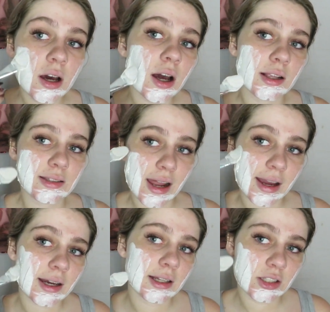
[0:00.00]
It's
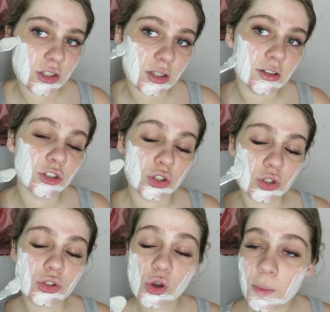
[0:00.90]
like, it's
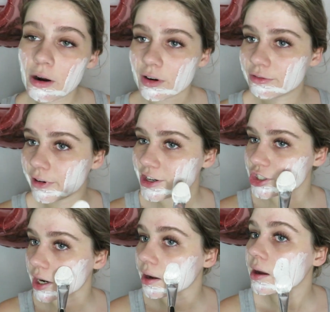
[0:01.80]
super
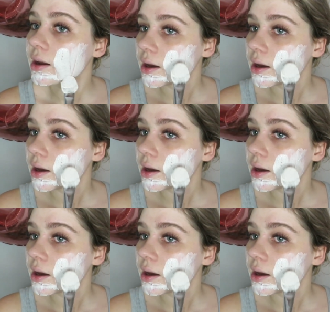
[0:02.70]
refreshing.